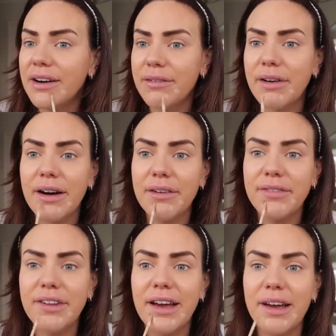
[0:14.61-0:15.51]
of
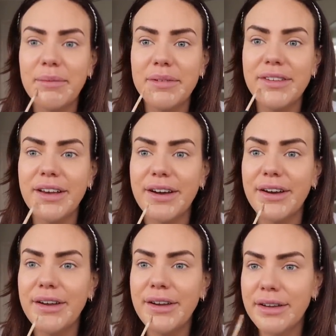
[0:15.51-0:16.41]
half term,
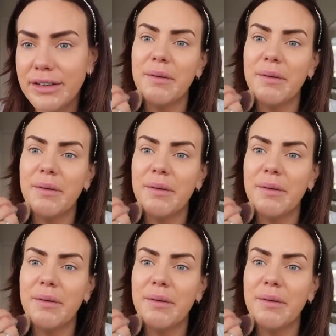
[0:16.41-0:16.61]
so